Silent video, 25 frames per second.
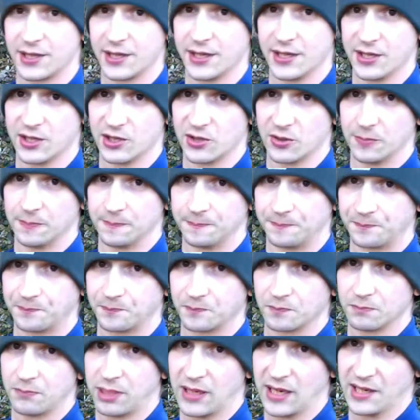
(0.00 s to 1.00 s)
is
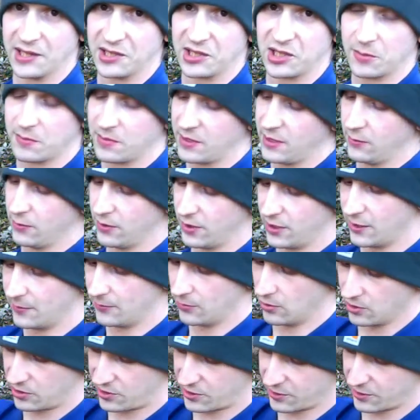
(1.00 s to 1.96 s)
possibly one of the most